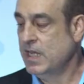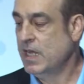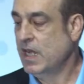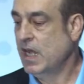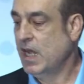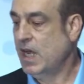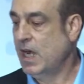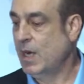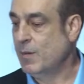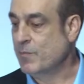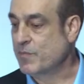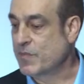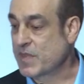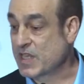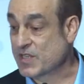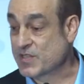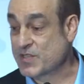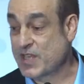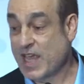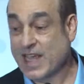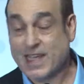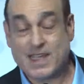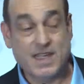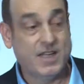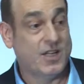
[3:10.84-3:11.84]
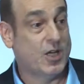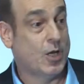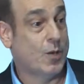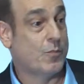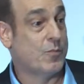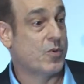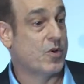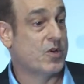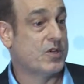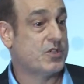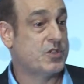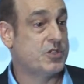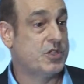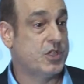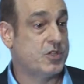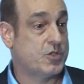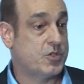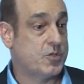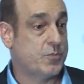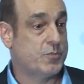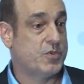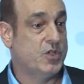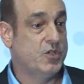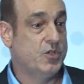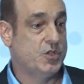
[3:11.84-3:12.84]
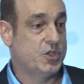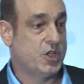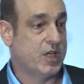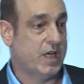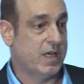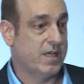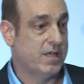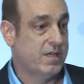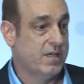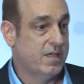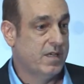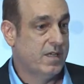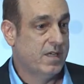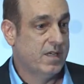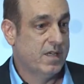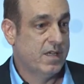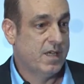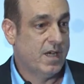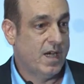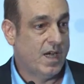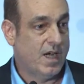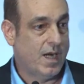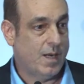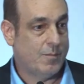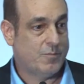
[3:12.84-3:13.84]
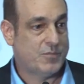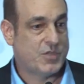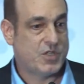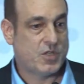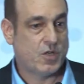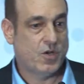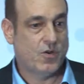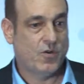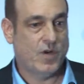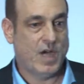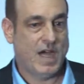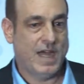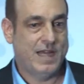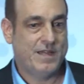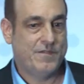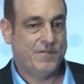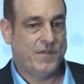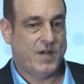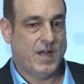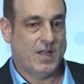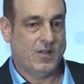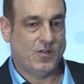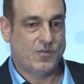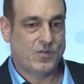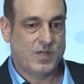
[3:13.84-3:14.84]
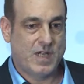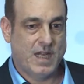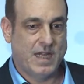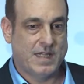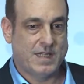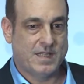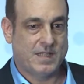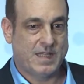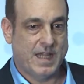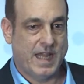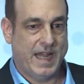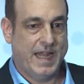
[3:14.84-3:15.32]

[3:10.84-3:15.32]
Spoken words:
The second number is distribution. So I follow kind of the